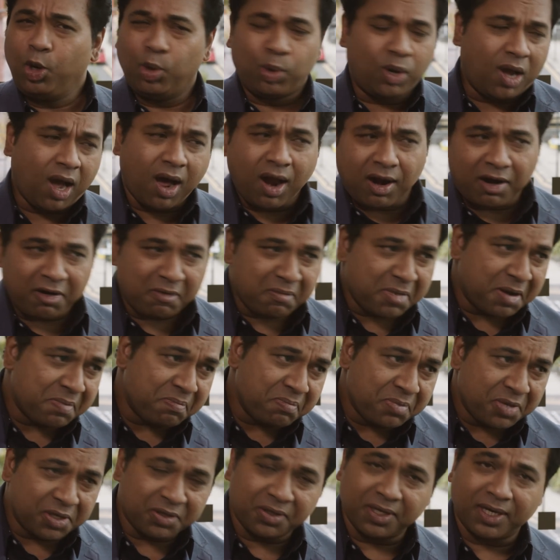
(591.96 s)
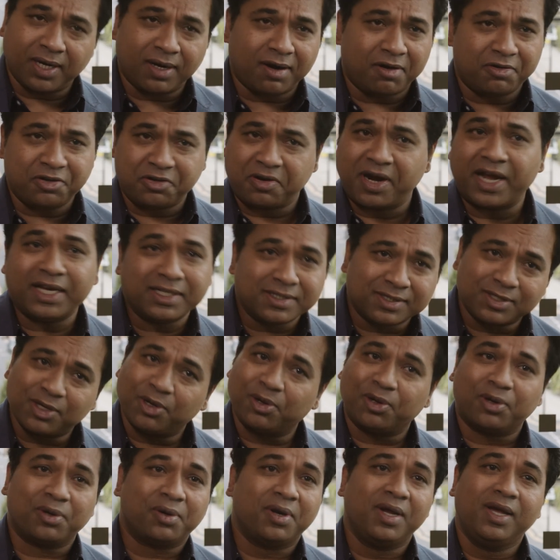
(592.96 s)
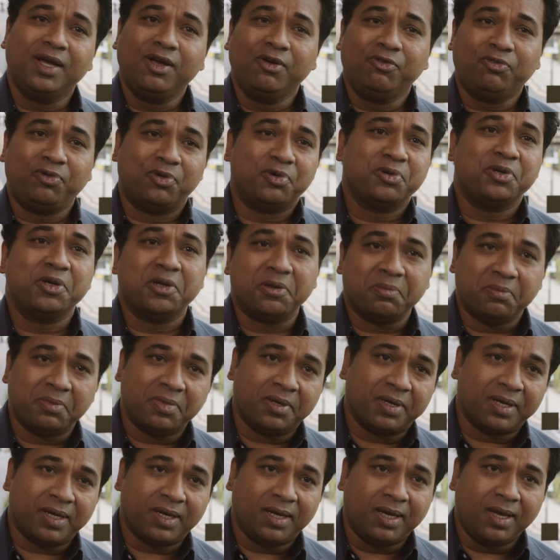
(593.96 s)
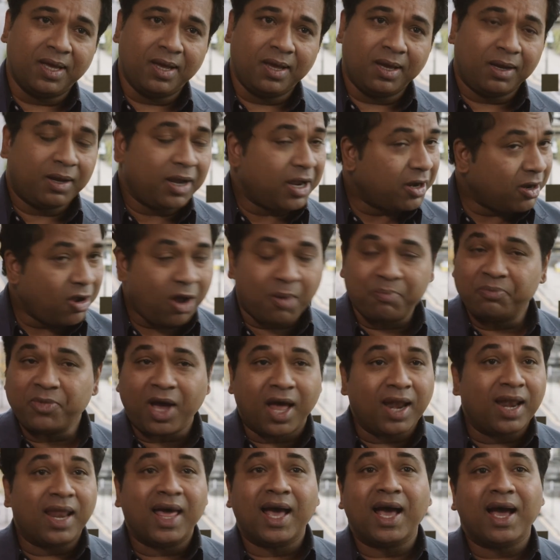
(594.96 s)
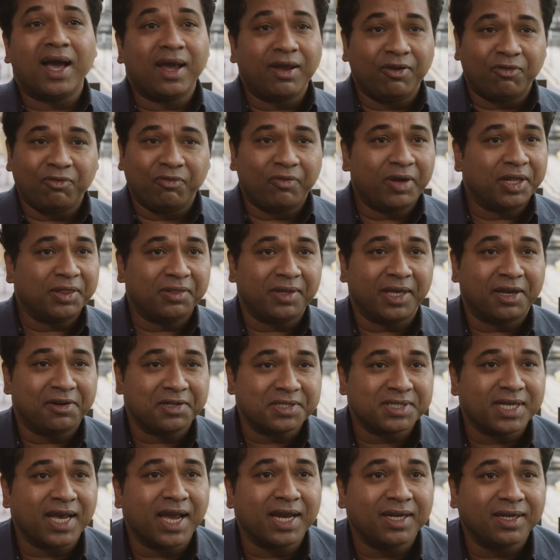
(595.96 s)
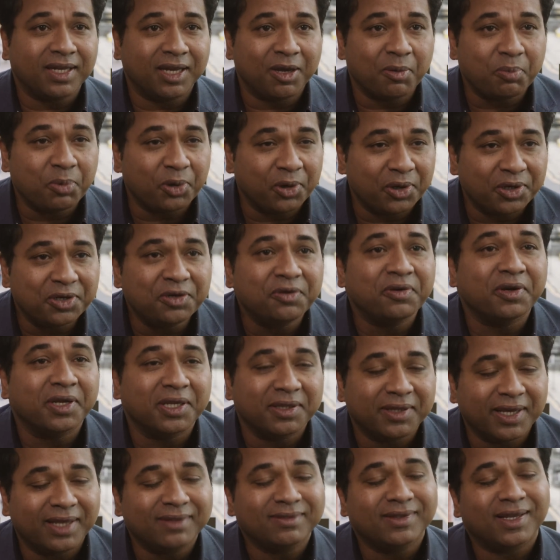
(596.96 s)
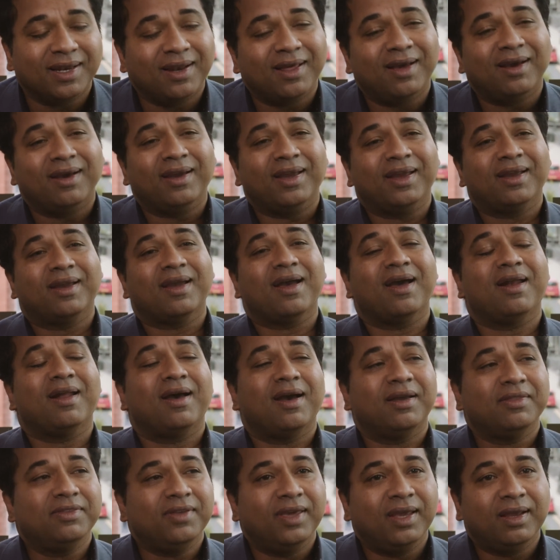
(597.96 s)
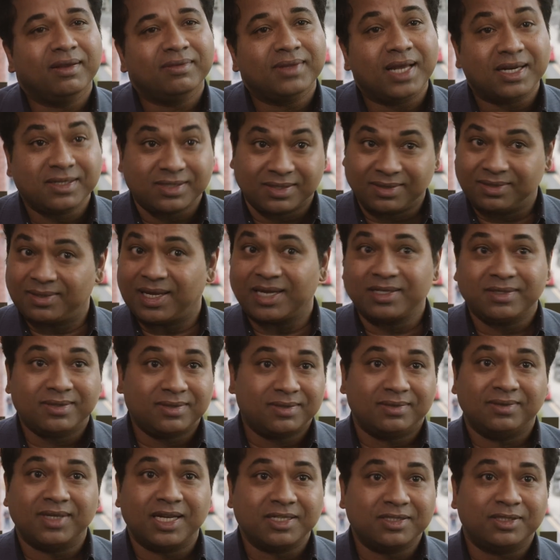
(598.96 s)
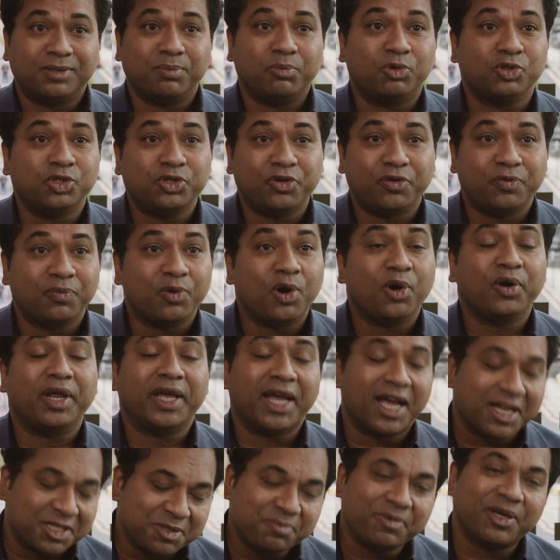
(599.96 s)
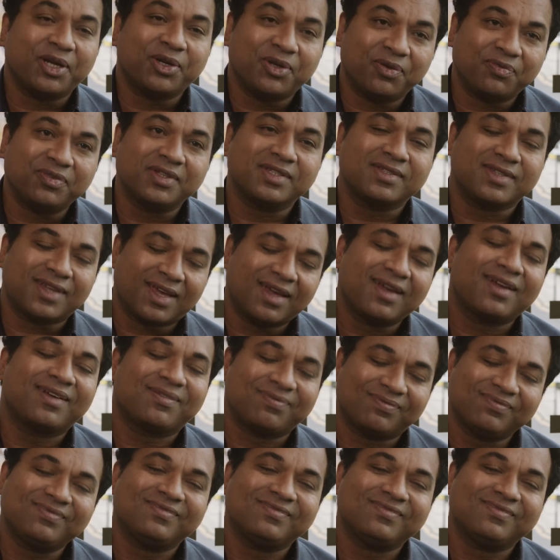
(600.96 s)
who can't remember their address or phone number come alive when they're reciting a poetry they like. And I think that's the most rewarding aspect of this care.